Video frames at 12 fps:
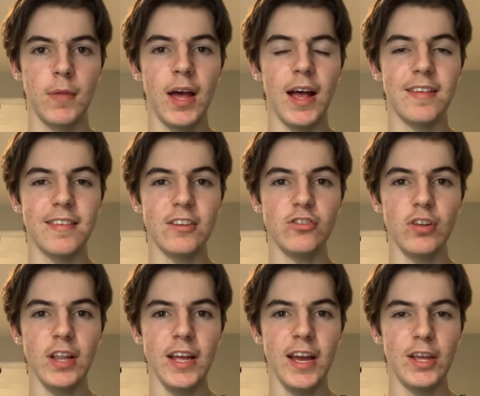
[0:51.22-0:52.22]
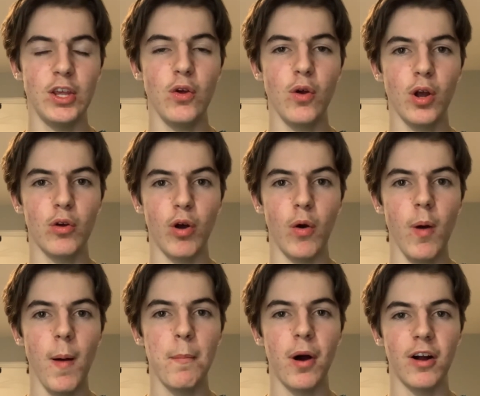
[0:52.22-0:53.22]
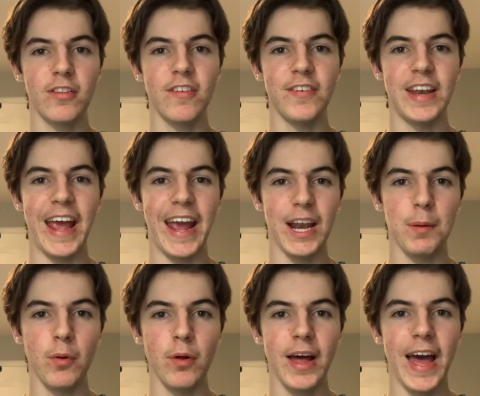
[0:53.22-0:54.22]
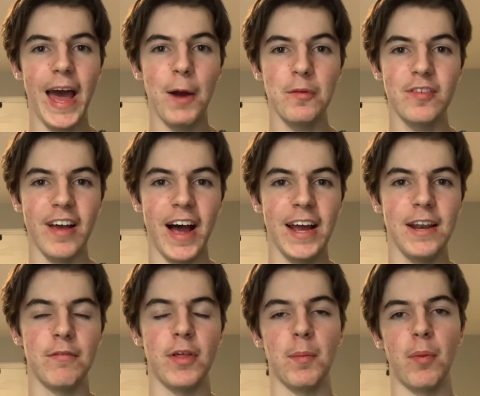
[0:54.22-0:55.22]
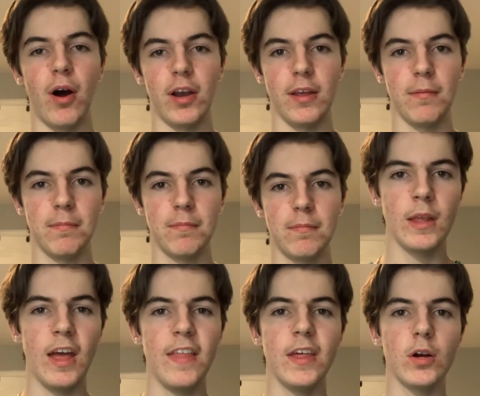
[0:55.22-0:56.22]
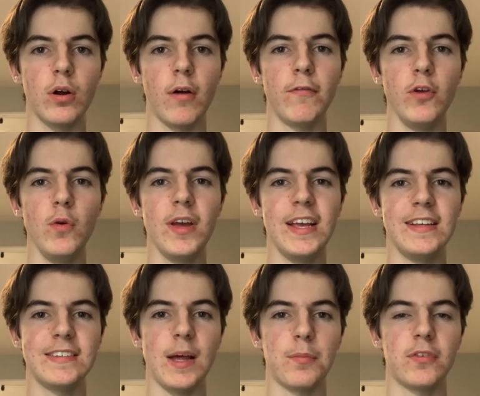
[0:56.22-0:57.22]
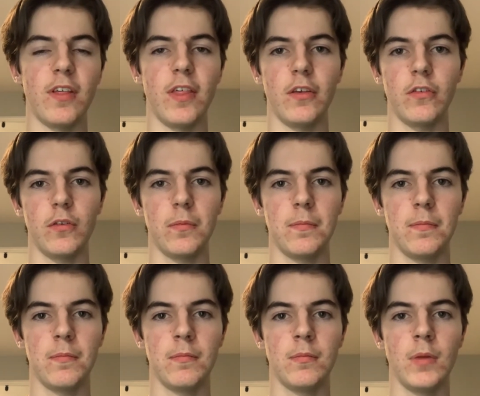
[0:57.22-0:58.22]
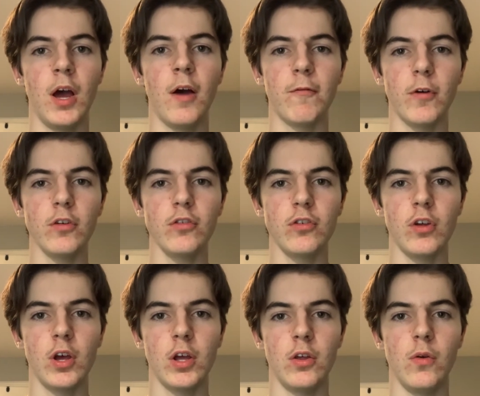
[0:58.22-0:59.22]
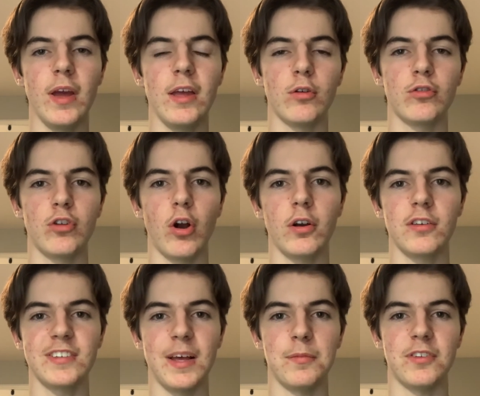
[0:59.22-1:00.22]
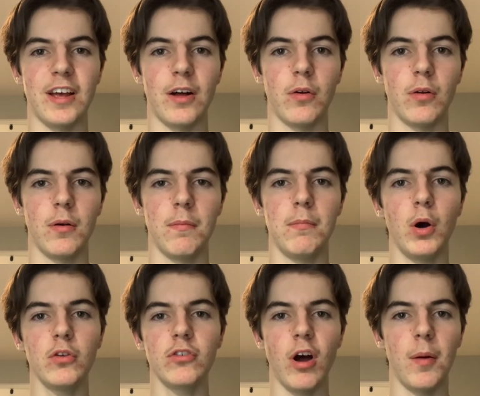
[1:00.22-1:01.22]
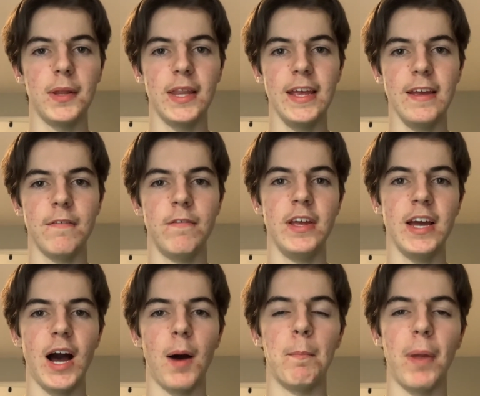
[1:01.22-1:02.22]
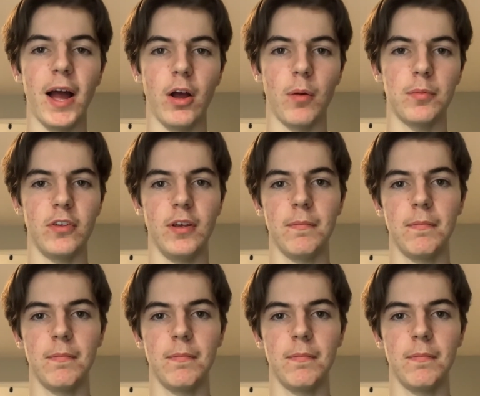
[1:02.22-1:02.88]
Essentially, you can grow parts of an animal outside of their body. There are a few key steps to this. First, you get your starter stem cell, most commonly via a biopsy.